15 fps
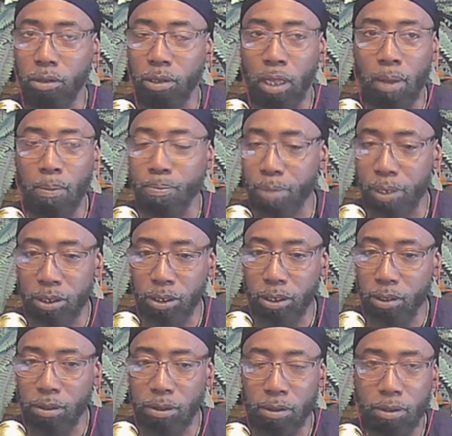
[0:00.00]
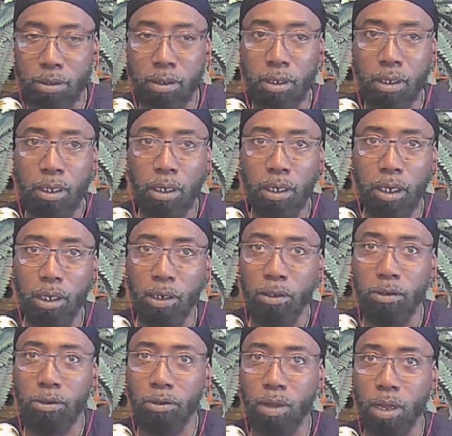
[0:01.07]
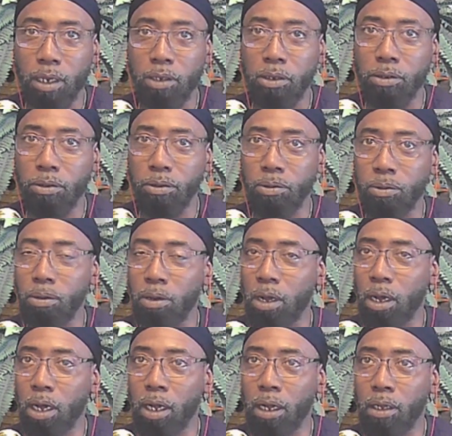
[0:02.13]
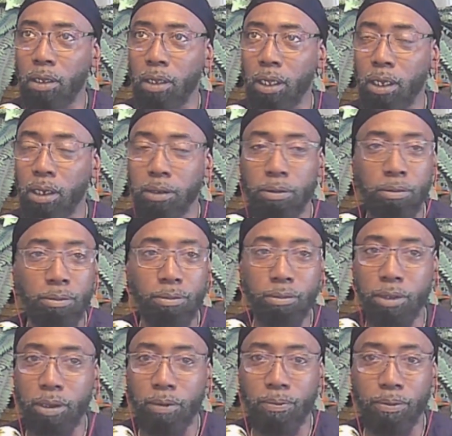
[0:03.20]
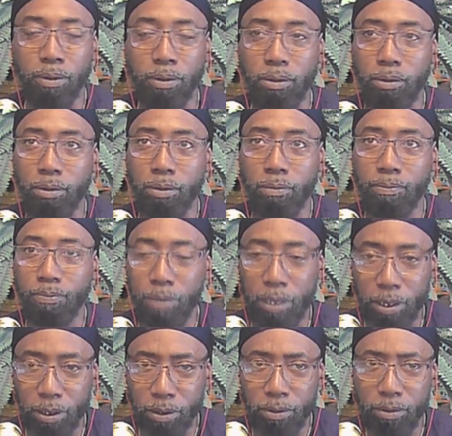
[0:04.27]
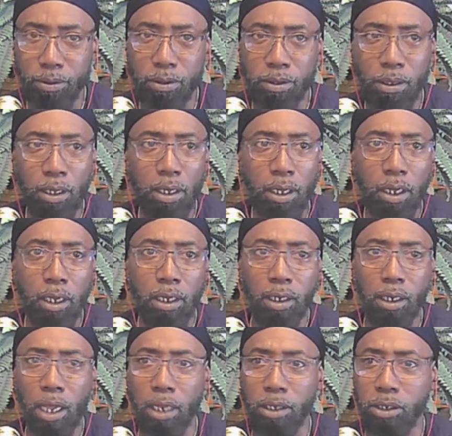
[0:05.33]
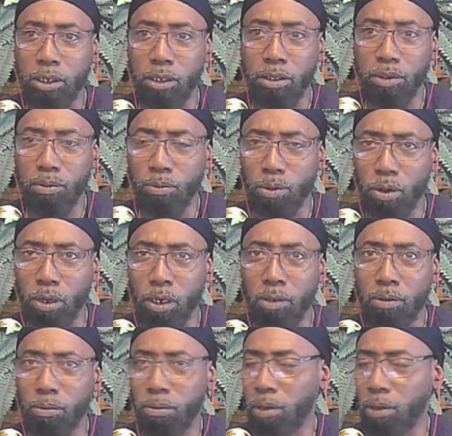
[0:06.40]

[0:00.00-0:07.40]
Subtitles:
ambitious in trying to in different fields, not just in one.